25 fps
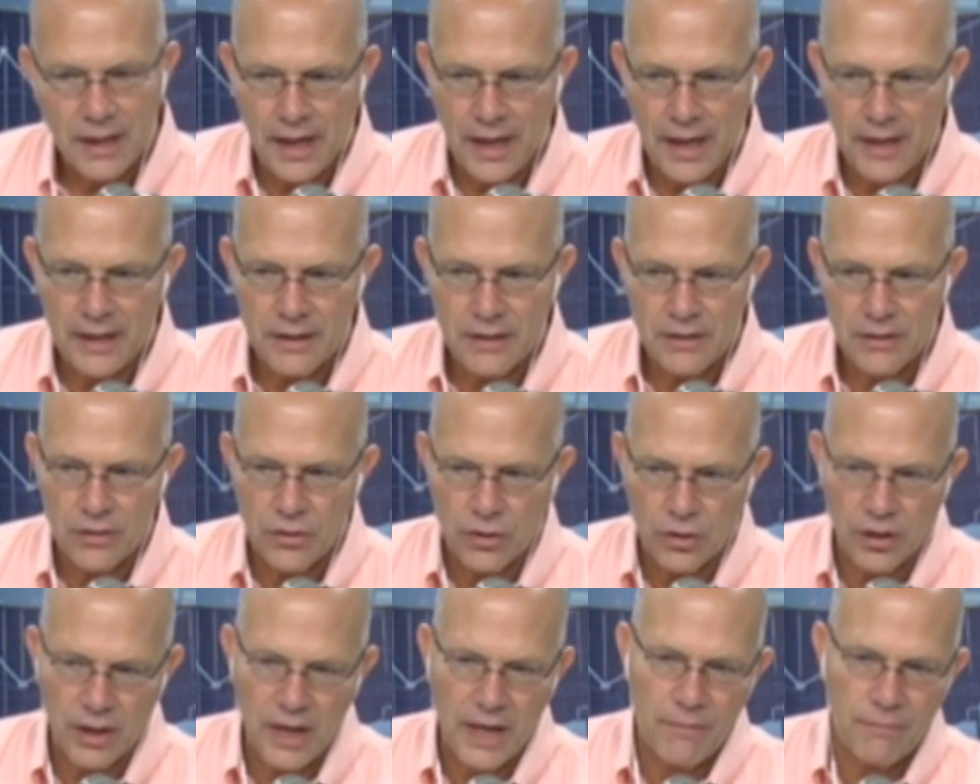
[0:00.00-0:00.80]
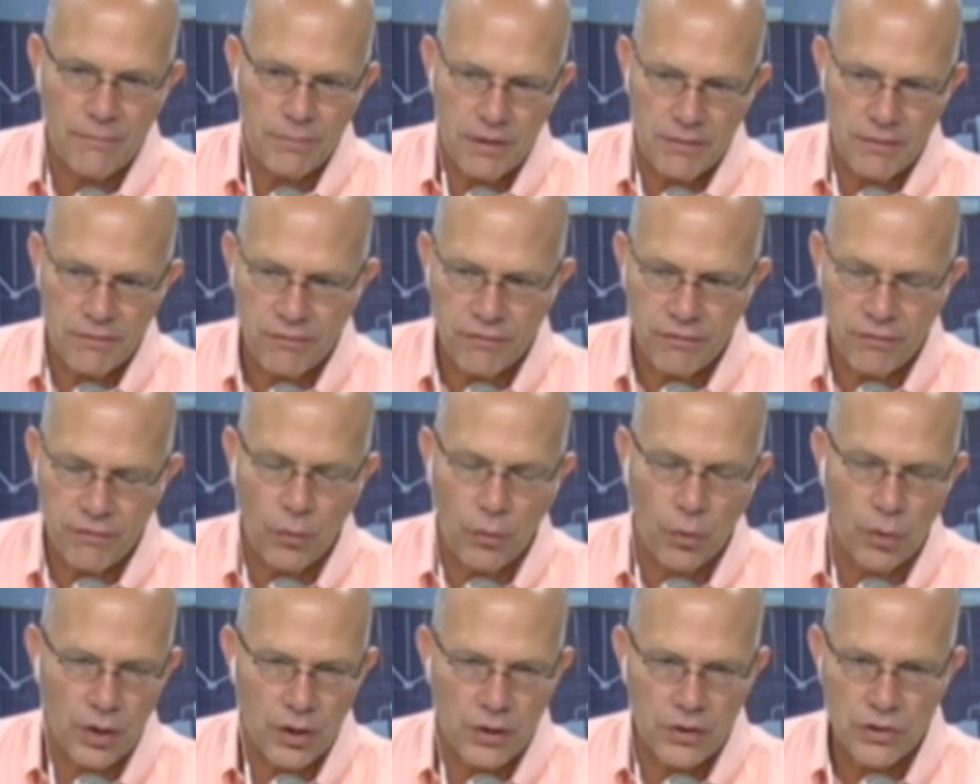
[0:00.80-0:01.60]
and you're going to be
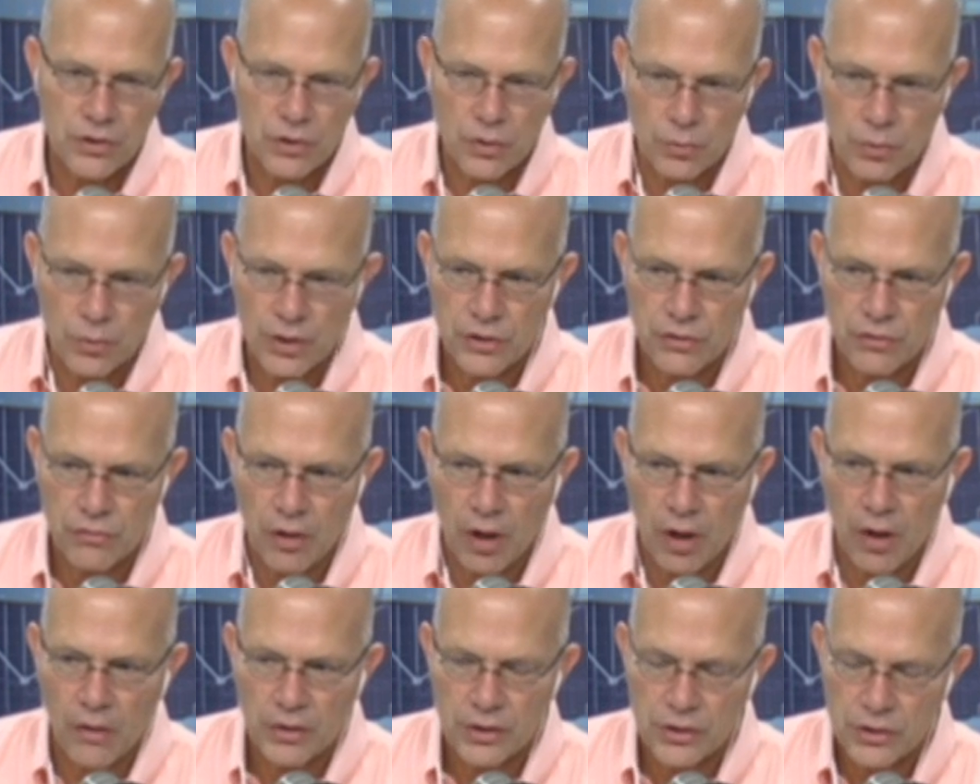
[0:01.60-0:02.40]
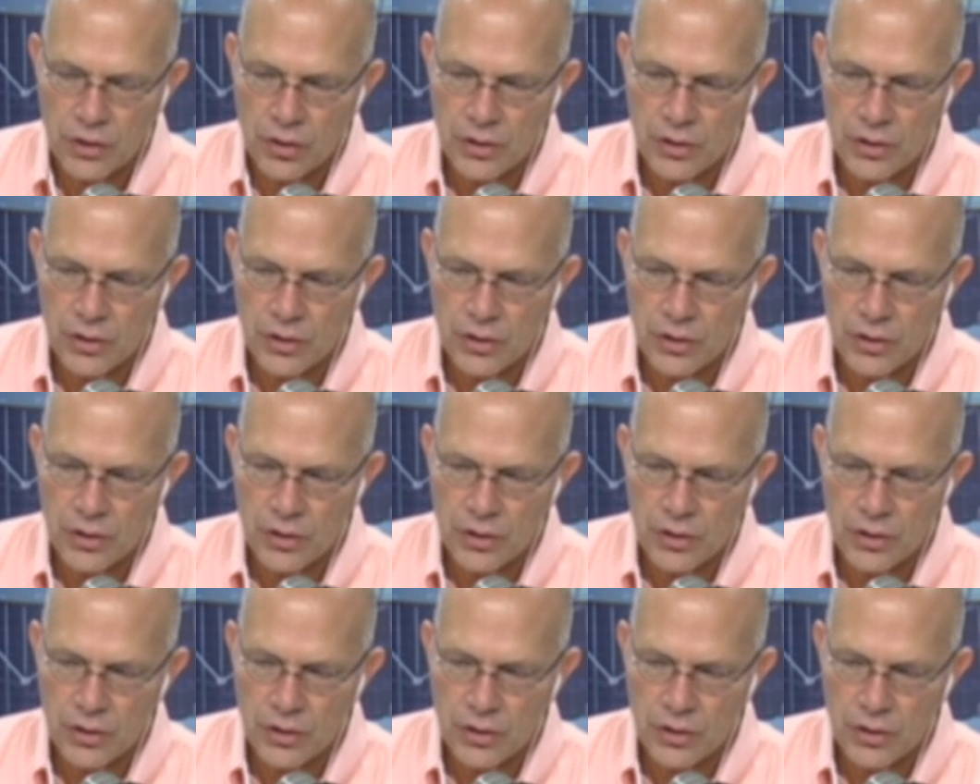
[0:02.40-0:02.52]
forced to withdraw it.